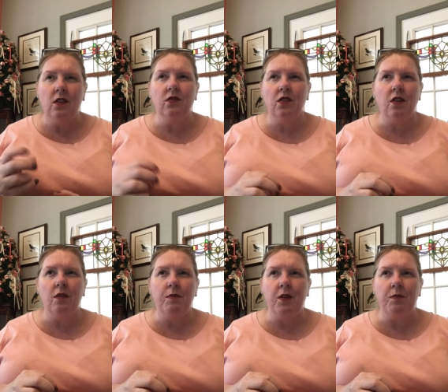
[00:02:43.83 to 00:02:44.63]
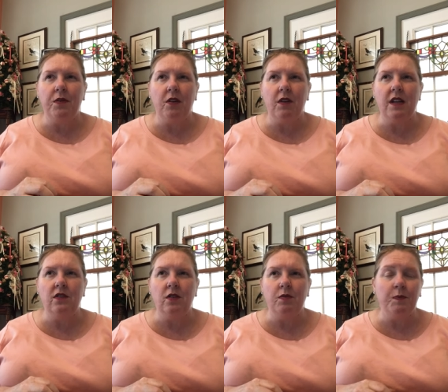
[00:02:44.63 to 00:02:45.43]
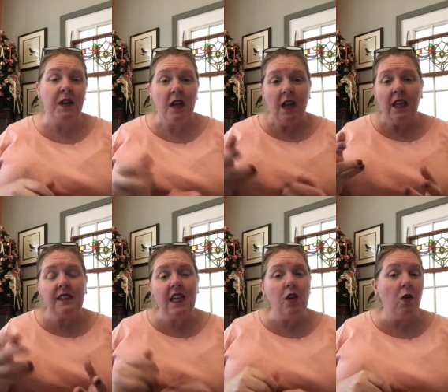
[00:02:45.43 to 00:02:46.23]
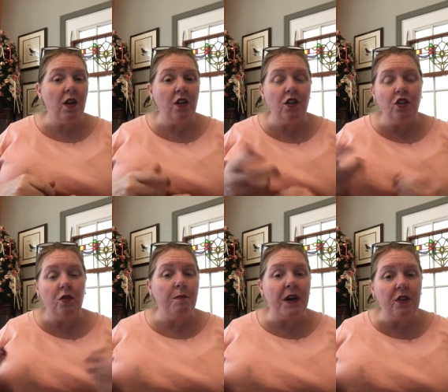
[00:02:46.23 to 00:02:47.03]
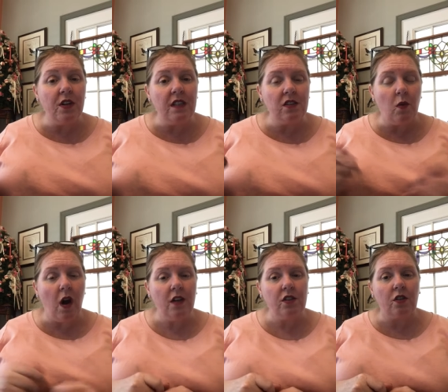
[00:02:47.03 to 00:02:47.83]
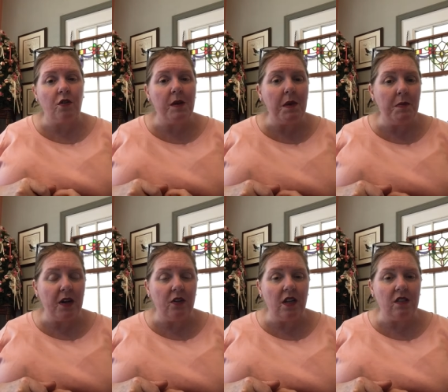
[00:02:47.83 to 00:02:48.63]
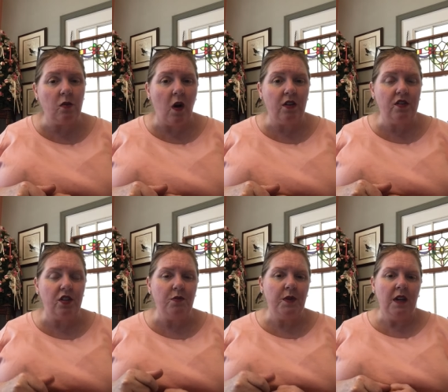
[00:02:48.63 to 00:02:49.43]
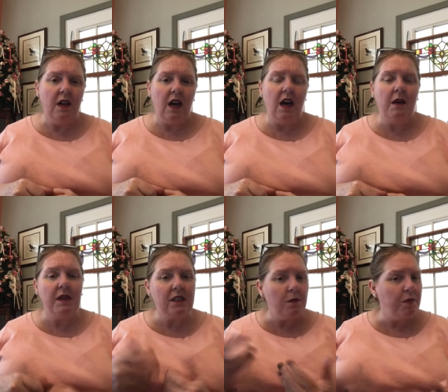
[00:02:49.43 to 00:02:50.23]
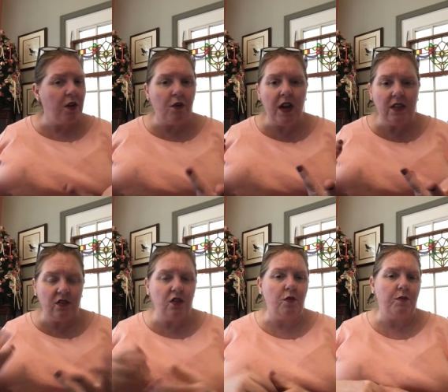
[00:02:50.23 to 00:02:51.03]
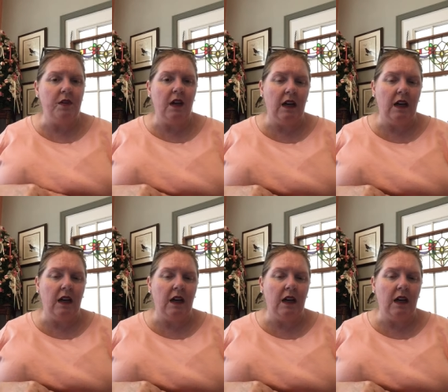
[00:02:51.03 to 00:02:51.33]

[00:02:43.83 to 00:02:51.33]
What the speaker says: are your pureed soups. But let's say you wanted to do a butternut squash, a creamy butternut squash soup. It's a pureed soup.